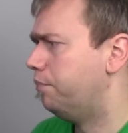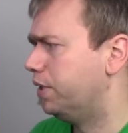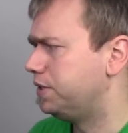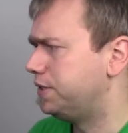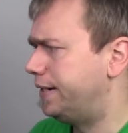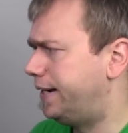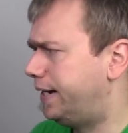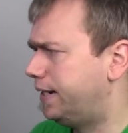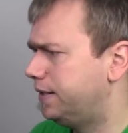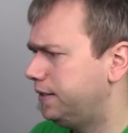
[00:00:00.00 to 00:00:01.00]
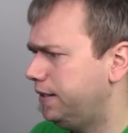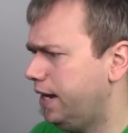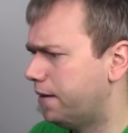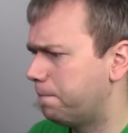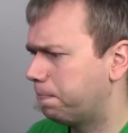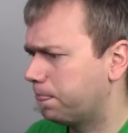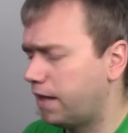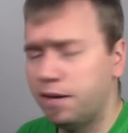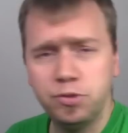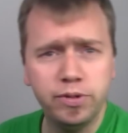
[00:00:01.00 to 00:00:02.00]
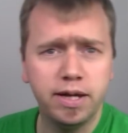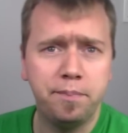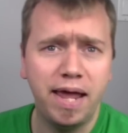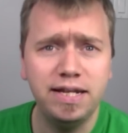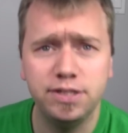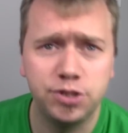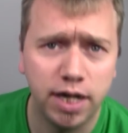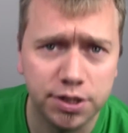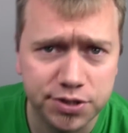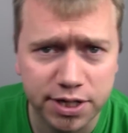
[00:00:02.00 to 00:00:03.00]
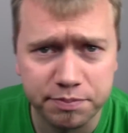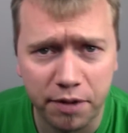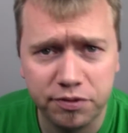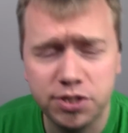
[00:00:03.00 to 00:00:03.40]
But, yeah. And I'm doing a painting challenge next month.